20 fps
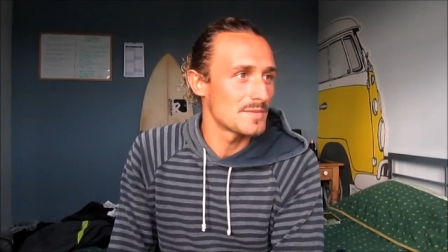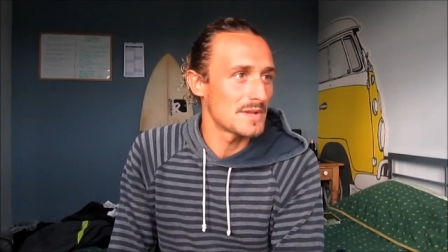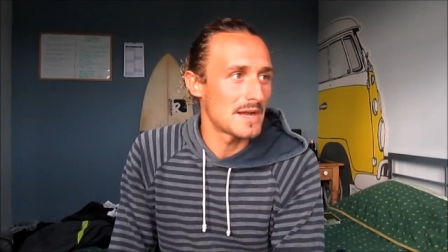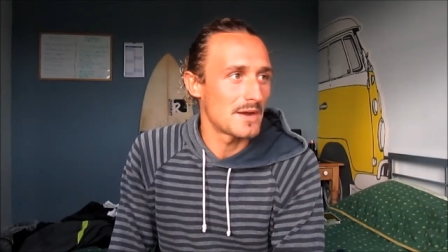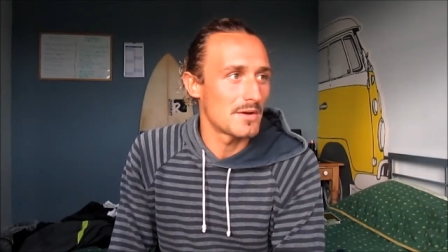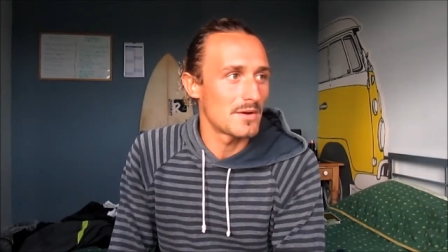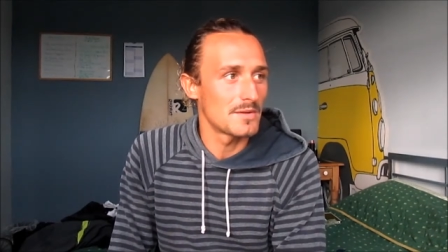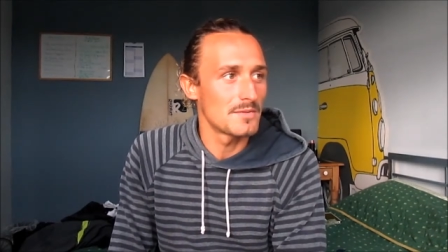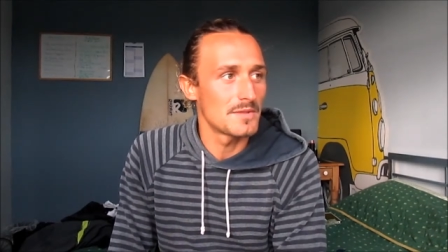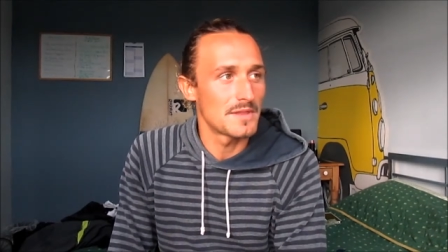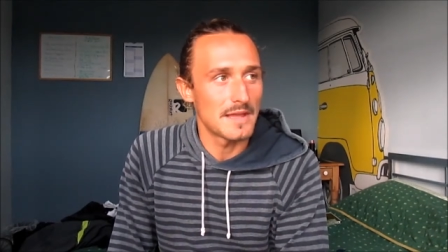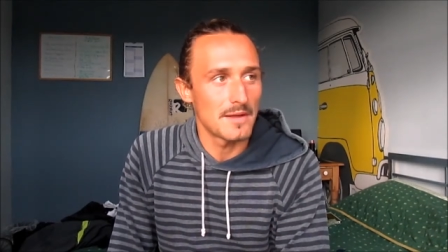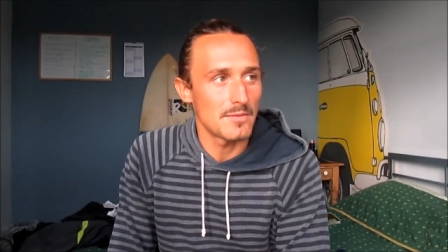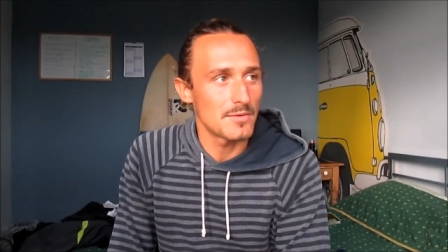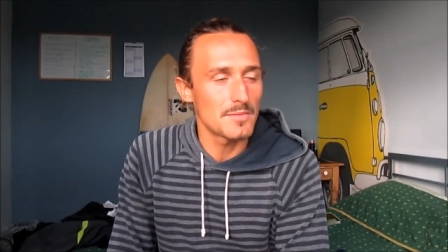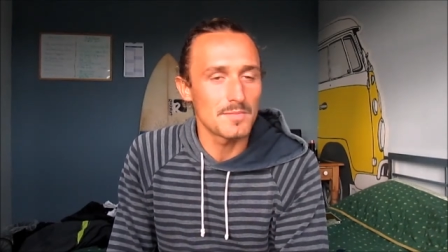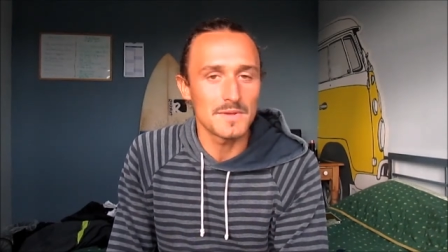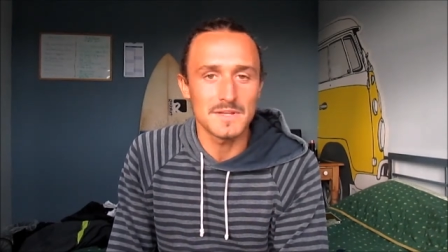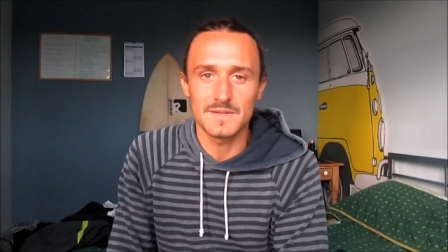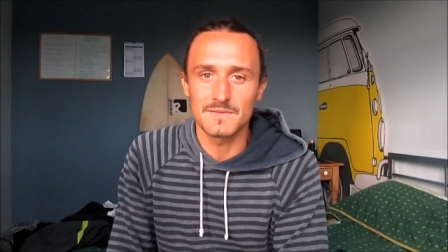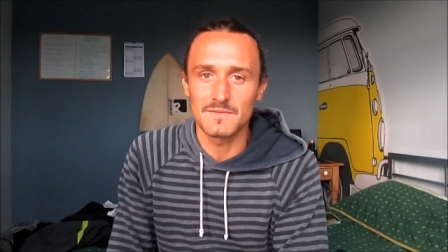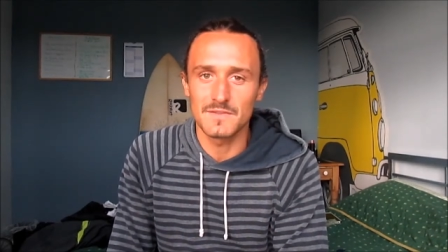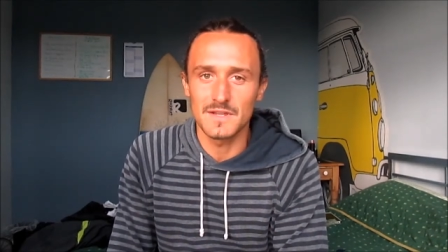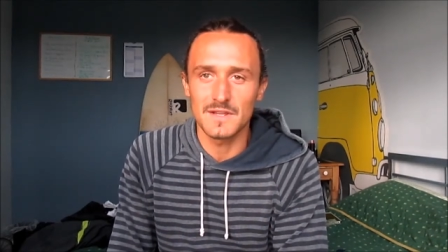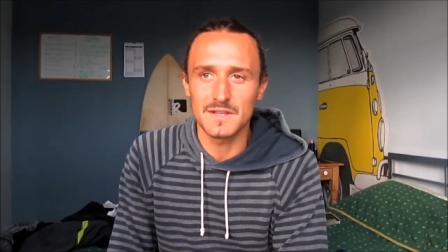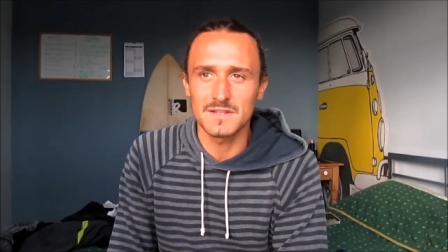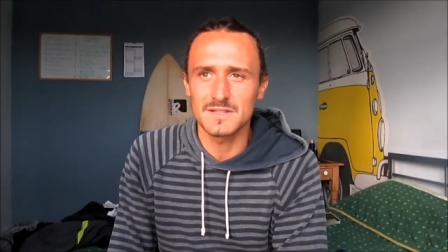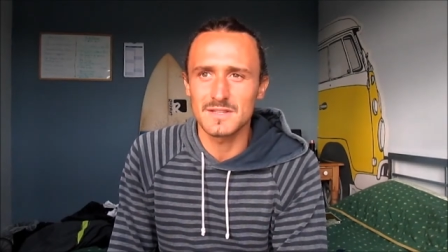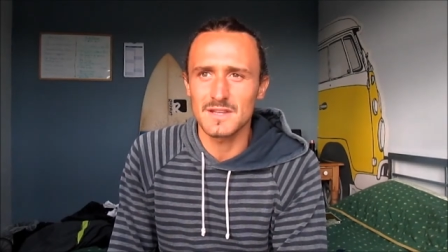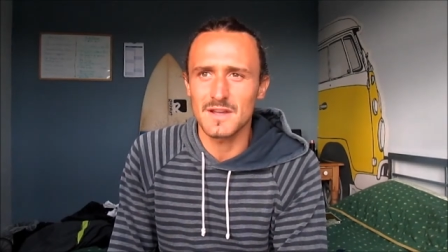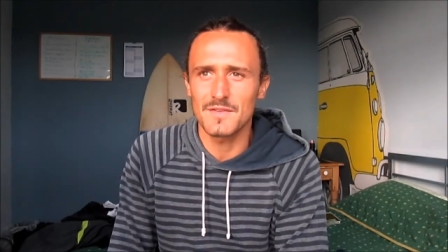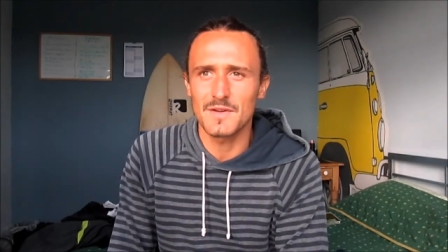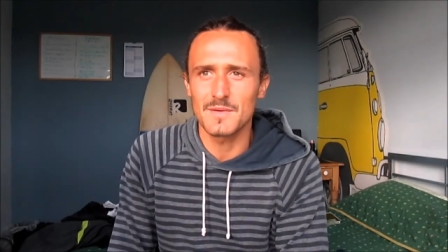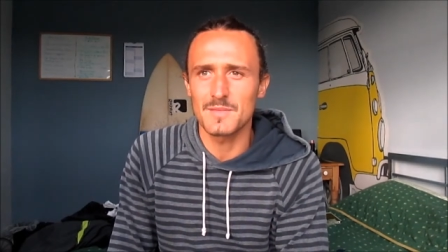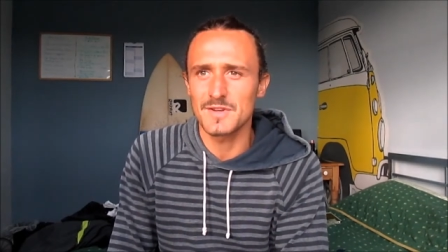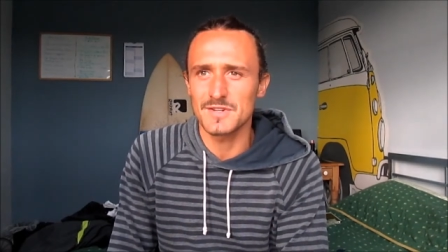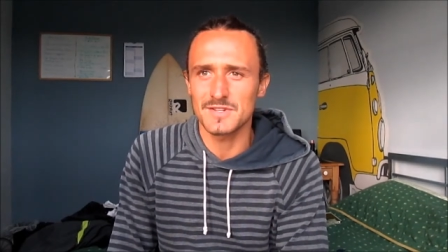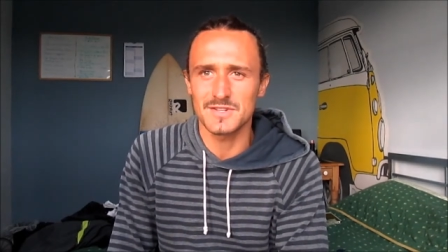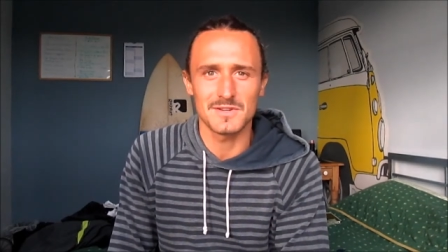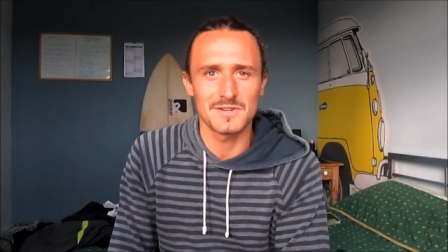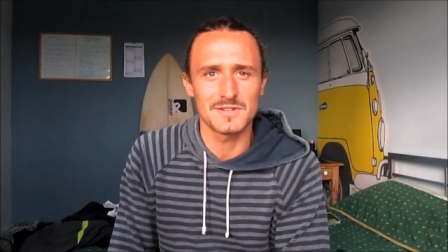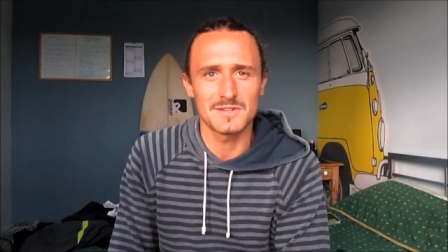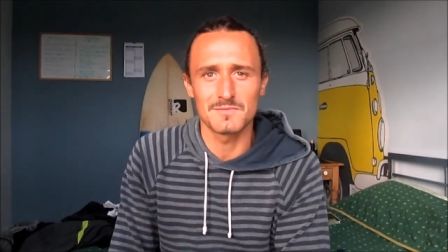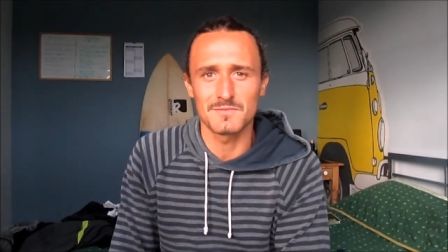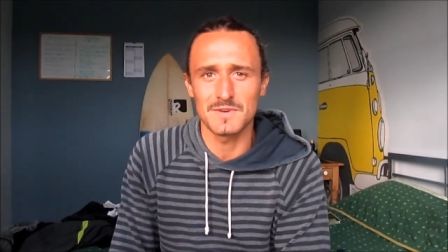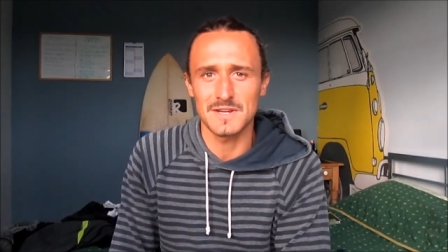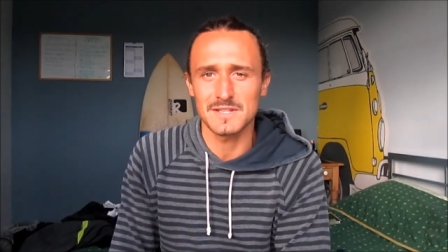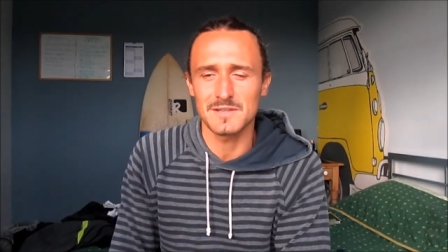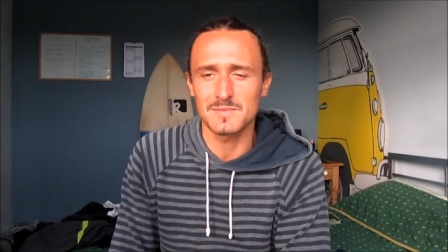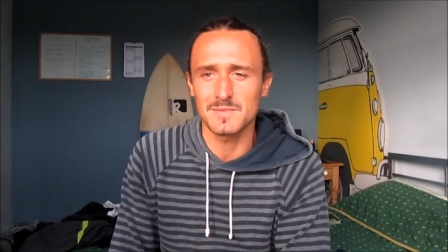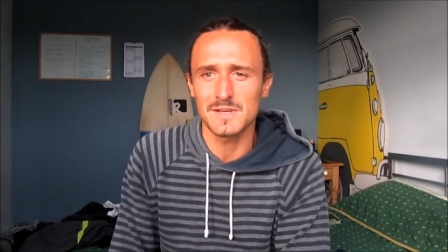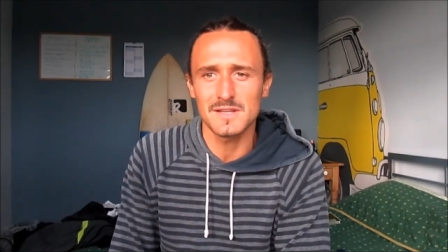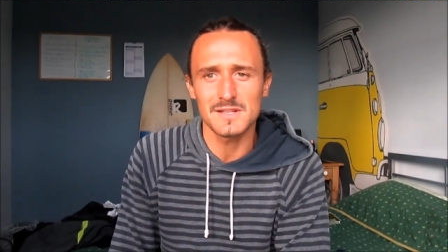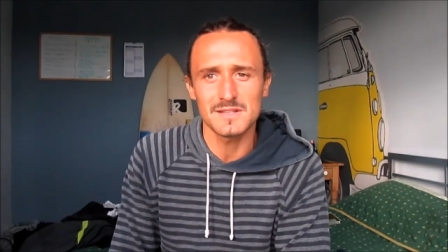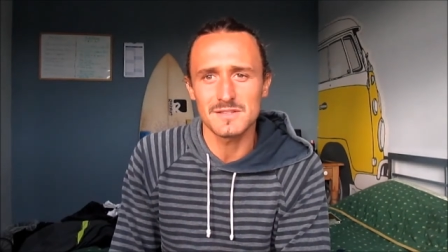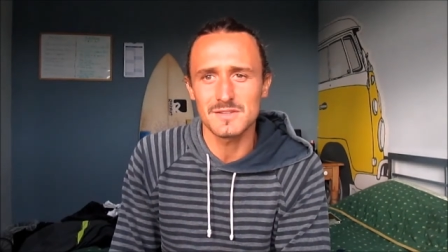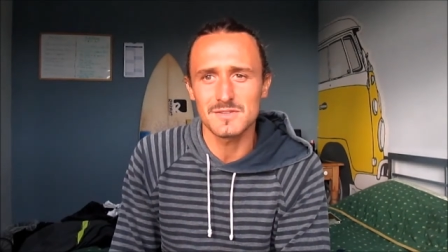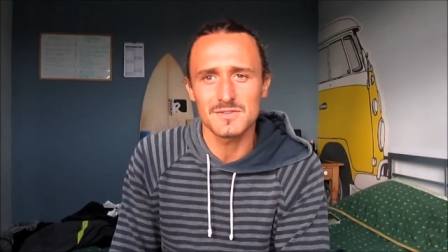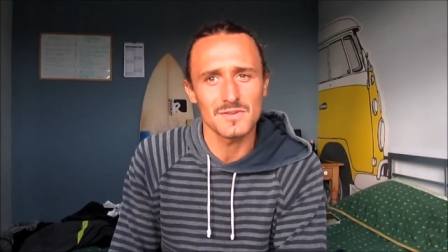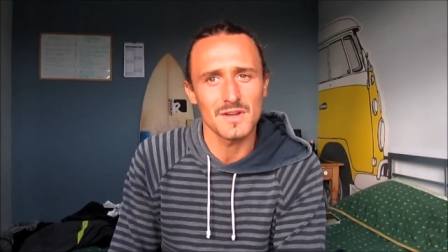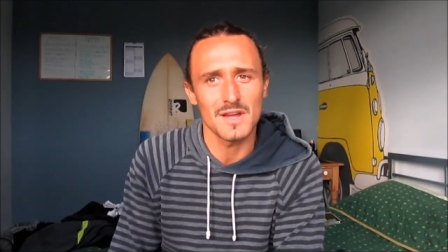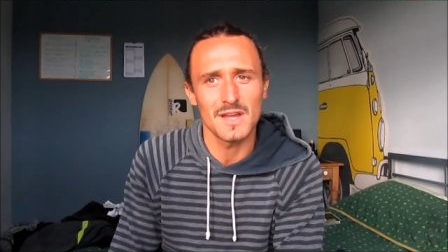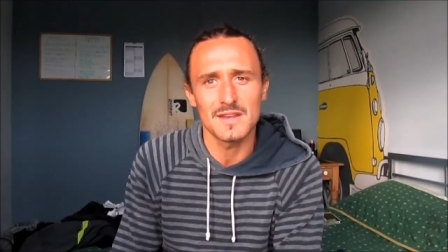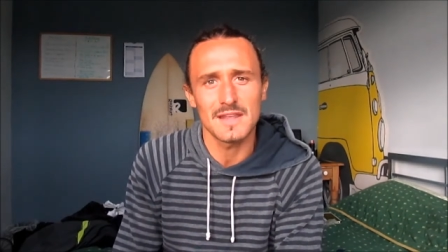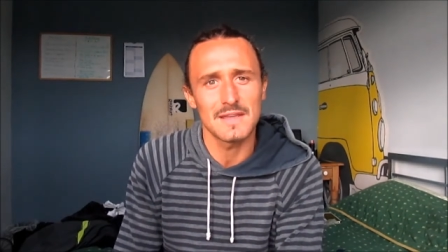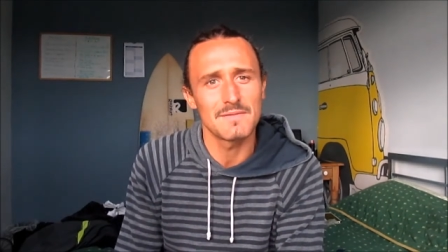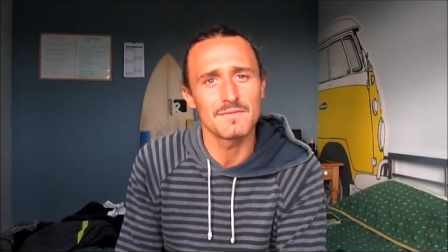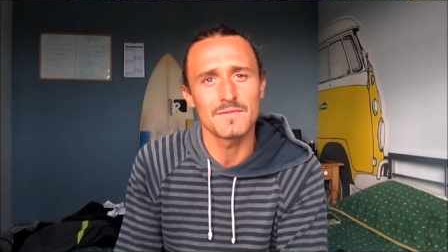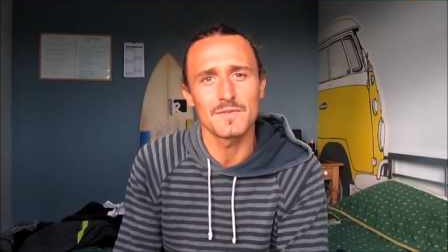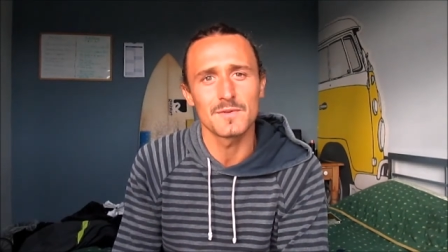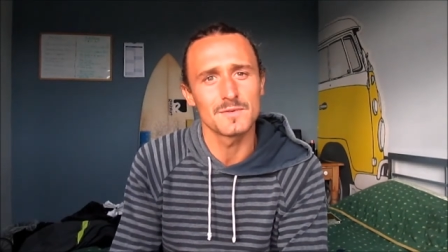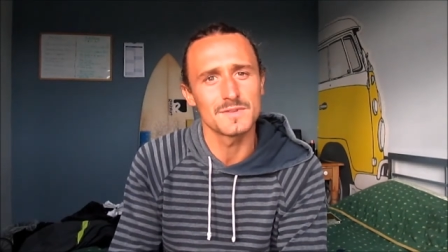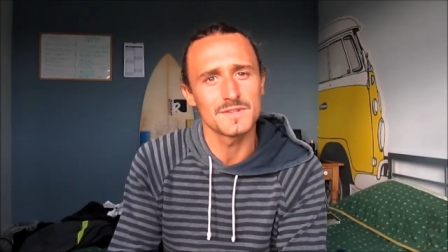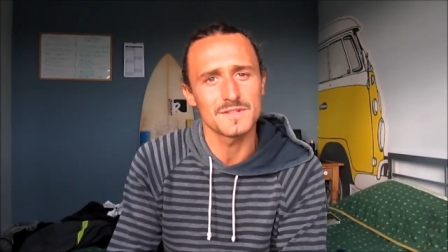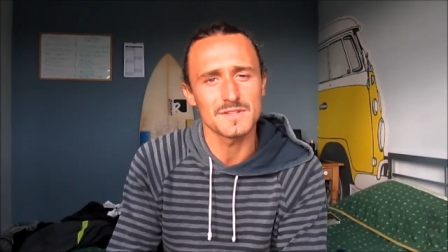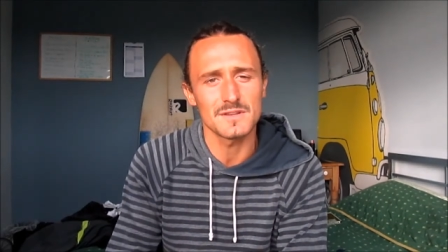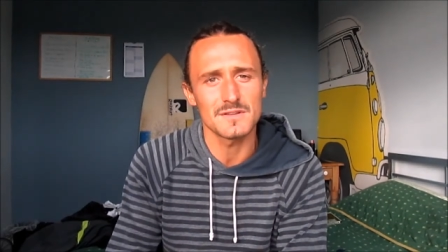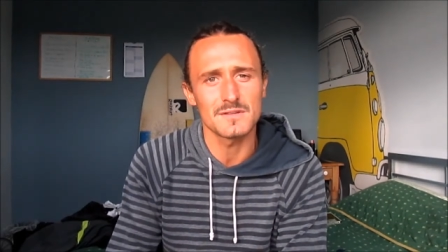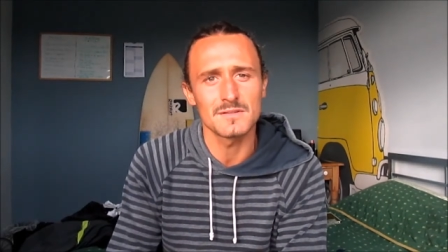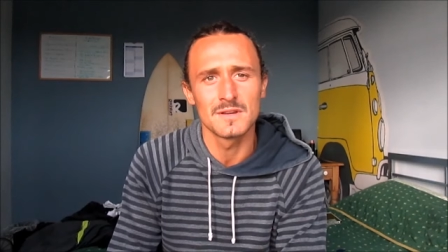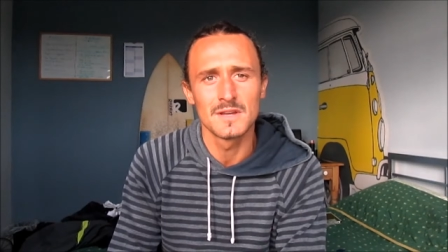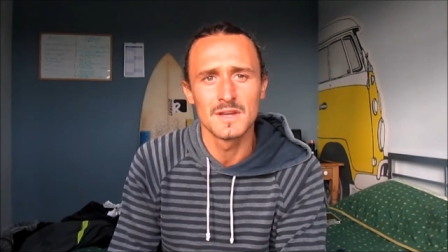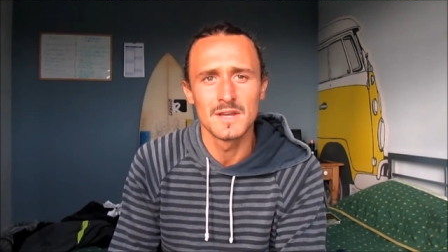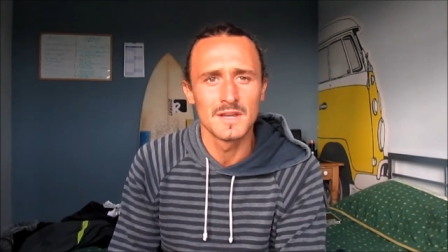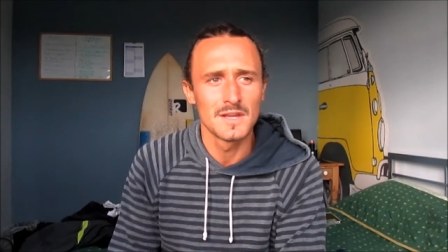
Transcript: now on there will be some vegan stuff I might show you some recipes to try and influence you